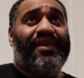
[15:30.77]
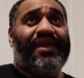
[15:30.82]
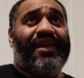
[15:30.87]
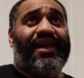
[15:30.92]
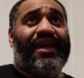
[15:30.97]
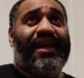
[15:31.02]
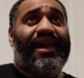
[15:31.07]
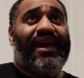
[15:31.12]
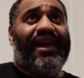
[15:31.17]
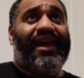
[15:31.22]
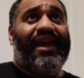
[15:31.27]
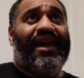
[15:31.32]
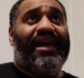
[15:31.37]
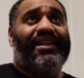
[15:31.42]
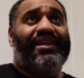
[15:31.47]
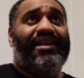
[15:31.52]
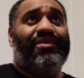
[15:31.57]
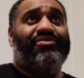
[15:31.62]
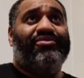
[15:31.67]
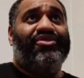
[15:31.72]
And
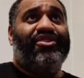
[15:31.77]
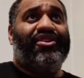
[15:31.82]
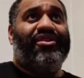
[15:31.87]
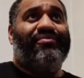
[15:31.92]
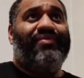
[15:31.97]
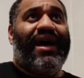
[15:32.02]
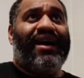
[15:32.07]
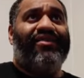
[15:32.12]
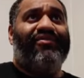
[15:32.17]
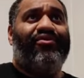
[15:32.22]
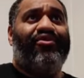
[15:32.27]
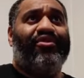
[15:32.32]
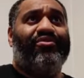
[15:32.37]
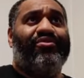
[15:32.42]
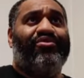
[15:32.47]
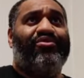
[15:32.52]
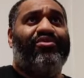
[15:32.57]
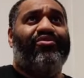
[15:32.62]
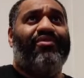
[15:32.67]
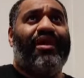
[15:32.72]
it was a good back and forth
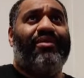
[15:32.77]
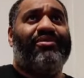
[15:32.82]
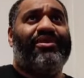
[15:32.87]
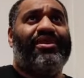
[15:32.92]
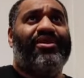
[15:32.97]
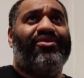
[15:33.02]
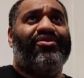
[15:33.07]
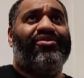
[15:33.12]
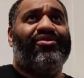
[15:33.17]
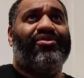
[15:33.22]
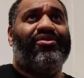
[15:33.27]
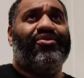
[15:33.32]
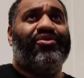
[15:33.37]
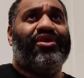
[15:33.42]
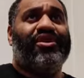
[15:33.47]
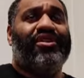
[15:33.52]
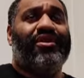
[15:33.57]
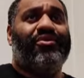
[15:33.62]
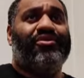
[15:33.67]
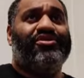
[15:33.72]
between Robbie Eagles and Daouki.
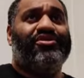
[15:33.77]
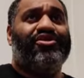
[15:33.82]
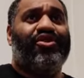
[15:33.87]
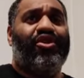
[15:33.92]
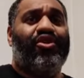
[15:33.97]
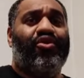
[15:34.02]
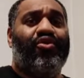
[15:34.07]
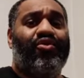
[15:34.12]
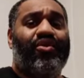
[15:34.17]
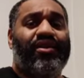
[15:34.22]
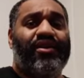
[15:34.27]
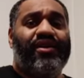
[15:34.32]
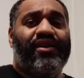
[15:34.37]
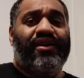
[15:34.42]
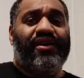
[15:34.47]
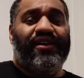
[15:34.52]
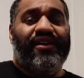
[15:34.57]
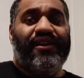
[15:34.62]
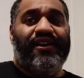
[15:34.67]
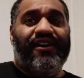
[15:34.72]
There was no,
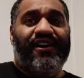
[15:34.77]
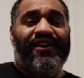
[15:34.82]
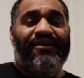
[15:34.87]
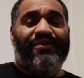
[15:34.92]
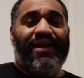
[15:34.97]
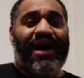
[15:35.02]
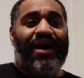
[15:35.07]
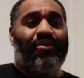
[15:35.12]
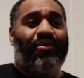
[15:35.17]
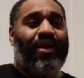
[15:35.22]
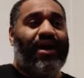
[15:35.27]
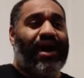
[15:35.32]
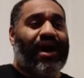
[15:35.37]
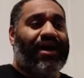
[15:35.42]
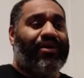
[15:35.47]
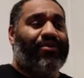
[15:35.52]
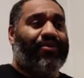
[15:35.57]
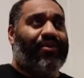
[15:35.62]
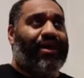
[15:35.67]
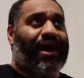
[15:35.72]

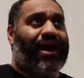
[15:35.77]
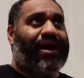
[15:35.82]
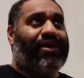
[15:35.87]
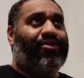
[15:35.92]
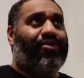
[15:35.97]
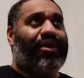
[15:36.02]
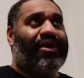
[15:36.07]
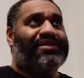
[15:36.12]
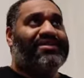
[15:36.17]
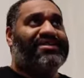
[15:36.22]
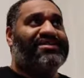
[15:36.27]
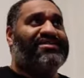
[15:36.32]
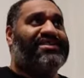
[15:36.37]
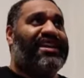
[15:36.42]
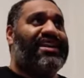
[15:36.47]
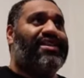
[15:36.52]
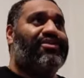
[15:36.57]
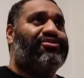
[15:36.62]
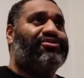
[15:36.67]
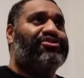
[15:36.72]

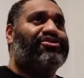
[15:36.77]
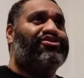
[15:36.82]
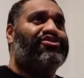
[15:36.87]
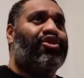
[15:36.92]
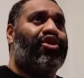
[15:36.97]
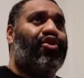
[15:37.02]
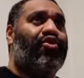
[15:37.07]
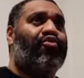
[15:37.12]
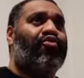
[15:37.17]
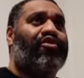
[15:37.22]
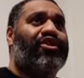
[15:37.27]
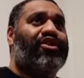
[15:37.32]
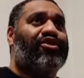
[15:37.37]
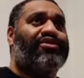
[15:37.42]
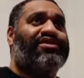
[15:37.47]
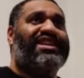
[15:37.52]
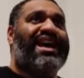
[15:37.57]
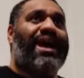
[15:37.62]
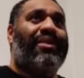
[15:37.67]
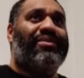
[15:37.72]
there was no real
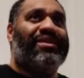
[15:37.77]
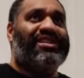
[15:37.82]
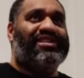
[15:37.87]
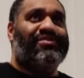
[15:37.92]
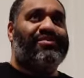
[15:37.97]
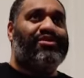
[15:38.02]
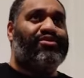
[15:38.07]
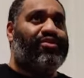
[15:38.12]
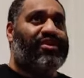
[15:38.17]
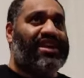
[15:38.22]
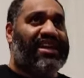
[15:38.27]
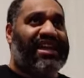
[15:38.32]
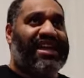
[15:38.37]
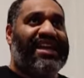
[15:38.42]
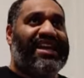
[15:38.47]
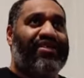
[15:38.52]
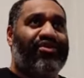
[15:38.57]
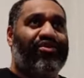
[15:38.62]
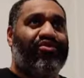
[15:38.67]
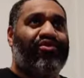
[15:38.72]
dominance between
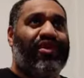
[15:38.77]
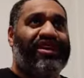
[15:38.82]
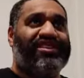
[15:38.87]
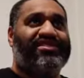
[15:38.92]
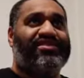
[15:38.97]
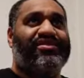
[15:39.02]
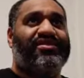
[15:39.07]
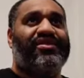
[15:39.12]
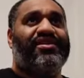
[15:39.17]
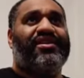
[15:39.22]
either wrestler.